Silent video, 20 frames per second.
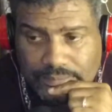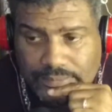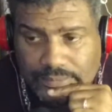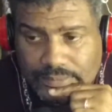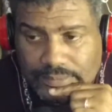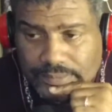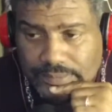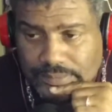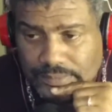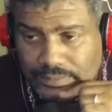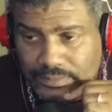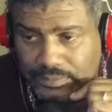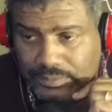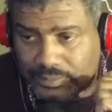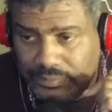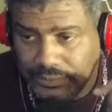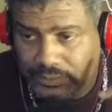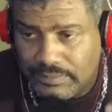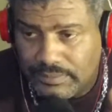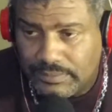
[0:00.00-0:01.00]

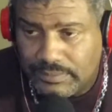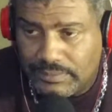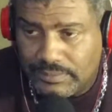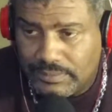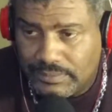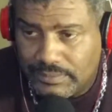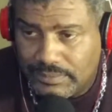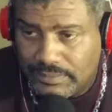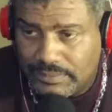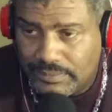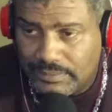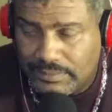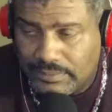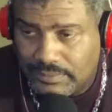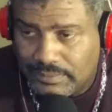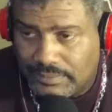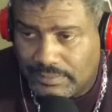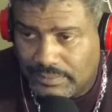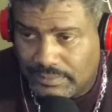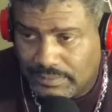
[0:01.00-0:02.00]
overemphasized to me.
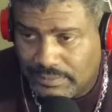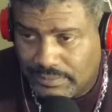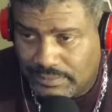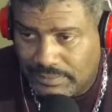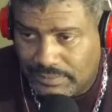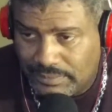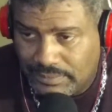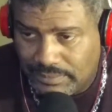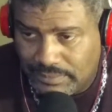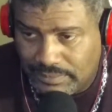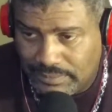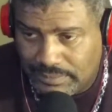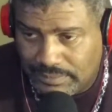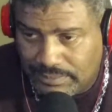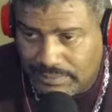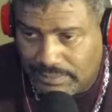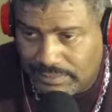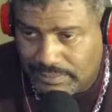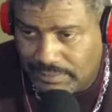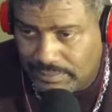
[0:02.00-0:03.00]
He said,
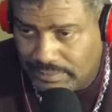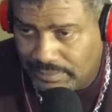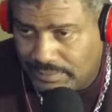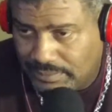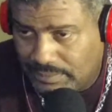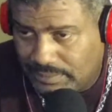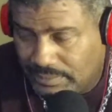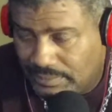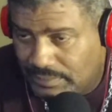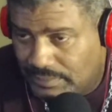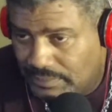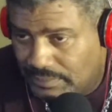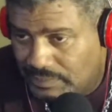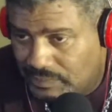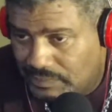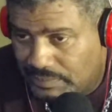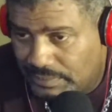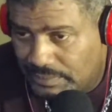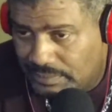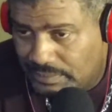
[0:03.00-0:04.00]
"You
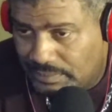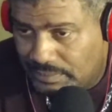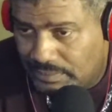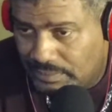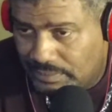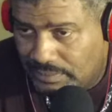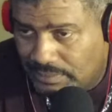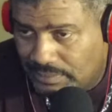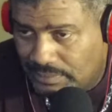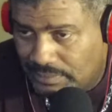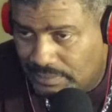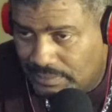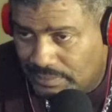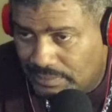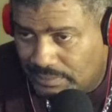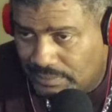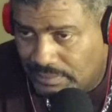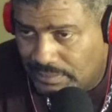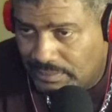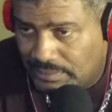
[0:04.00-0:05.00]
should have
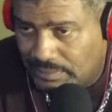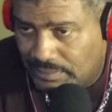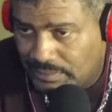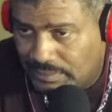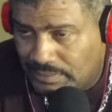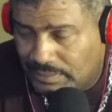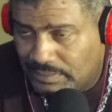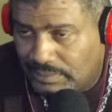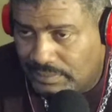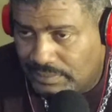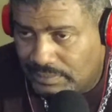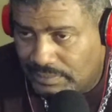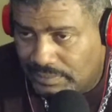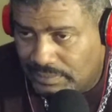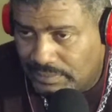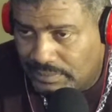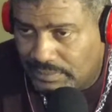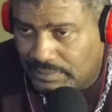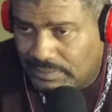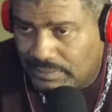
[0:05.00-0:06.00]
enough insurance on
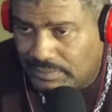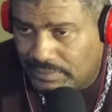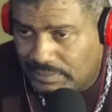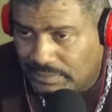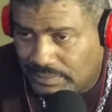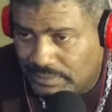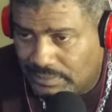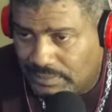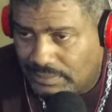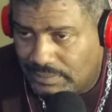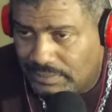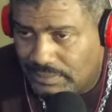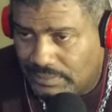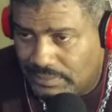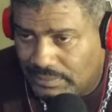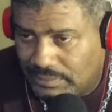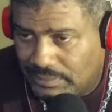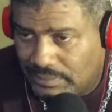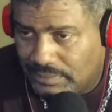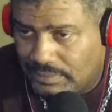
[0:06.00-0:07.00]
you to bury
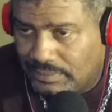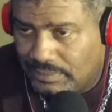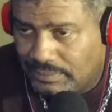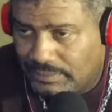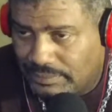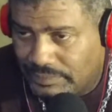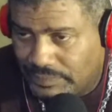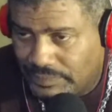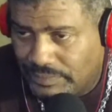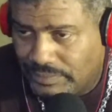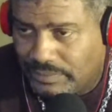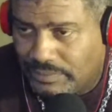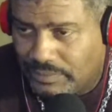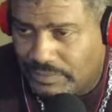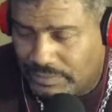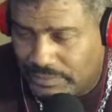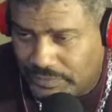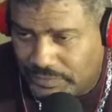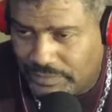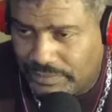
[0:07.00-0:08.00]
yourself
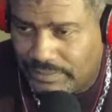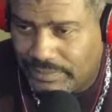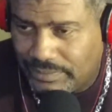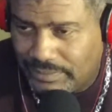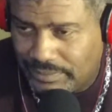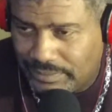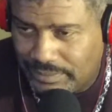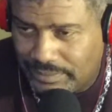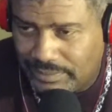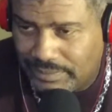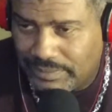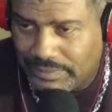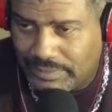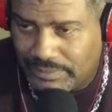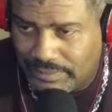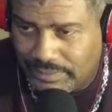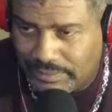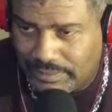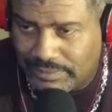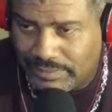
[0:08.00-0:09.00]
while you're living
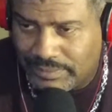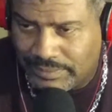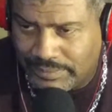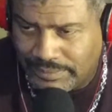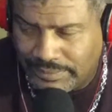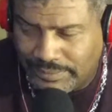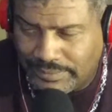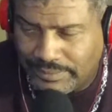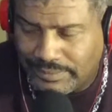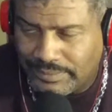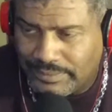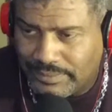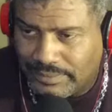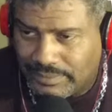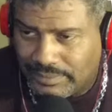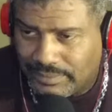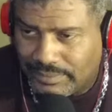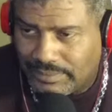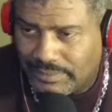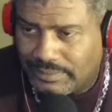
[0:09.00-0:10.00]
here." Mm-hmm.
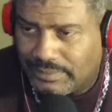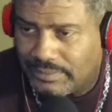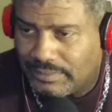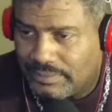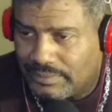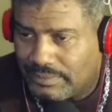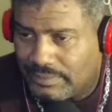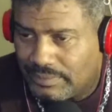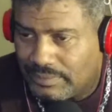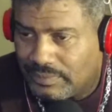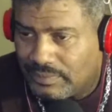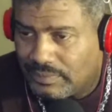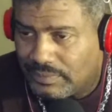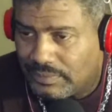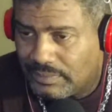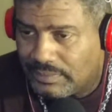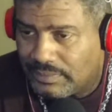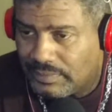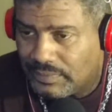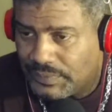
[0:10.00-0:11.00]
And that
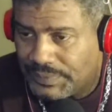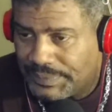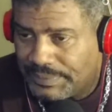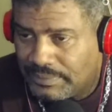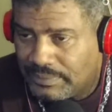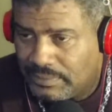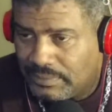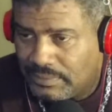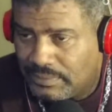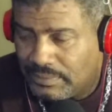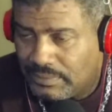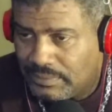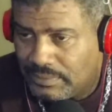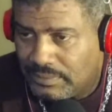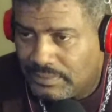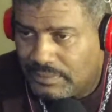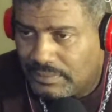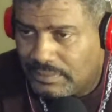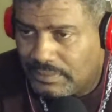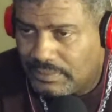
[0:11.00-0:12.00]
message
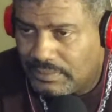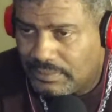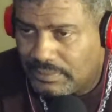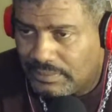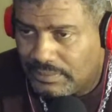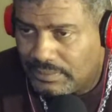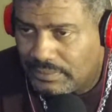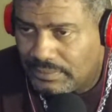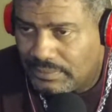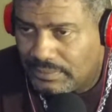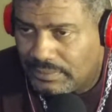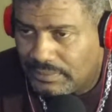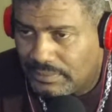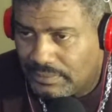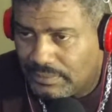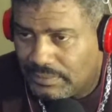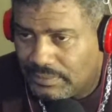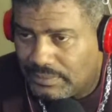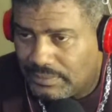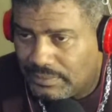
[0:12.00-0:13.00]
has always been
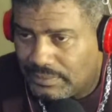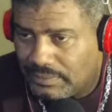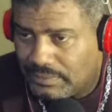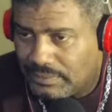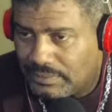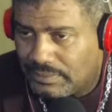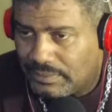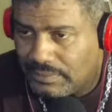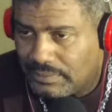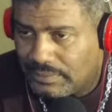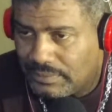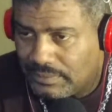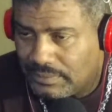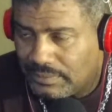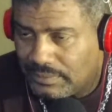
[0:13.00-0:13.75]
with me. And then as I